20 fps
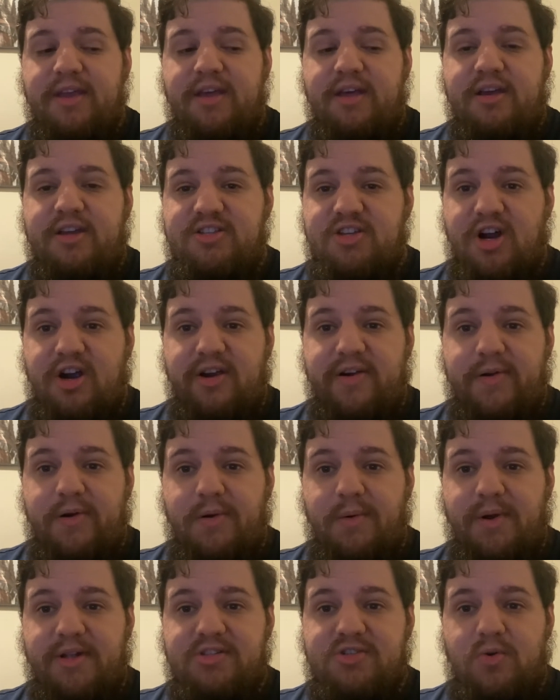Guitar
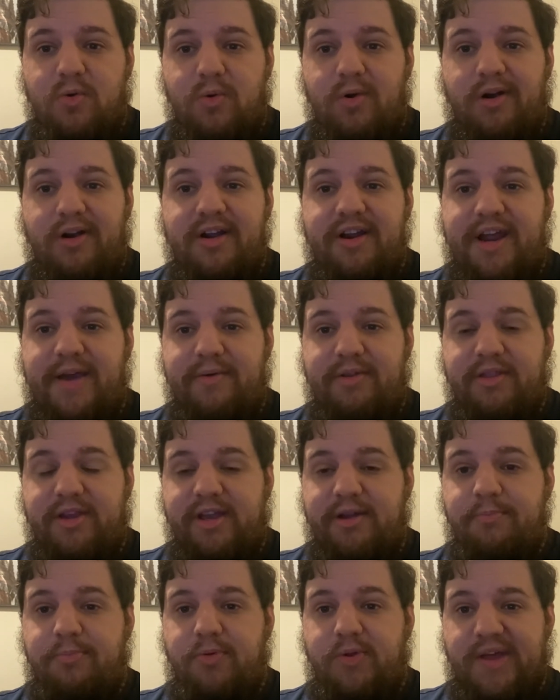Hero on Tour, and I would
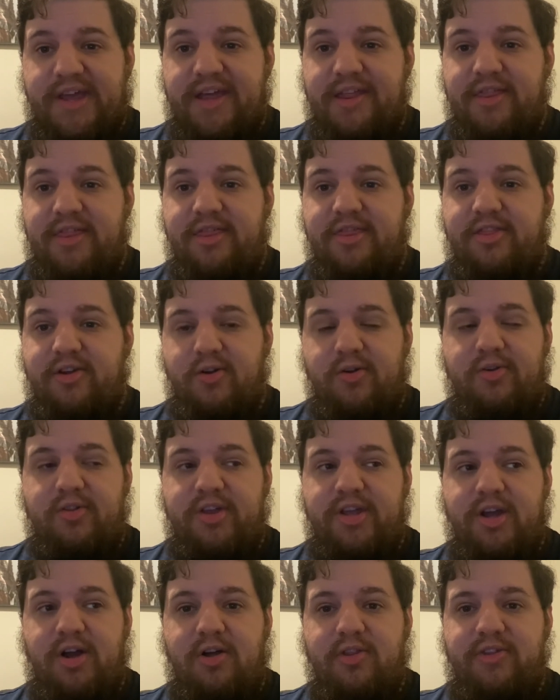like play it
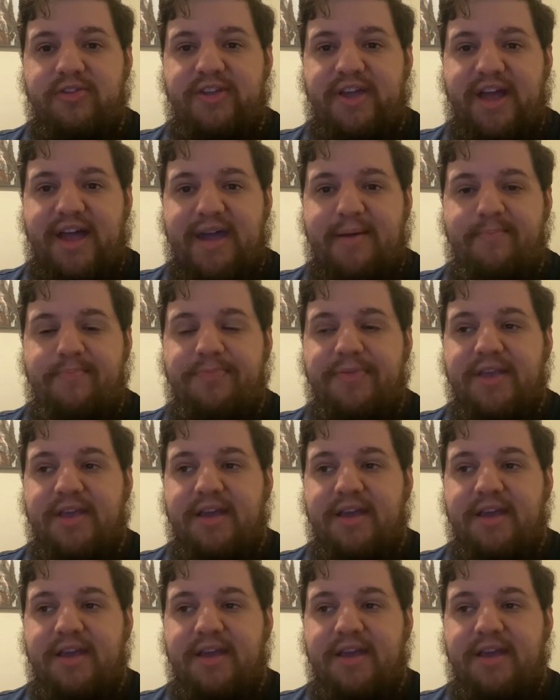thoroughly all the time.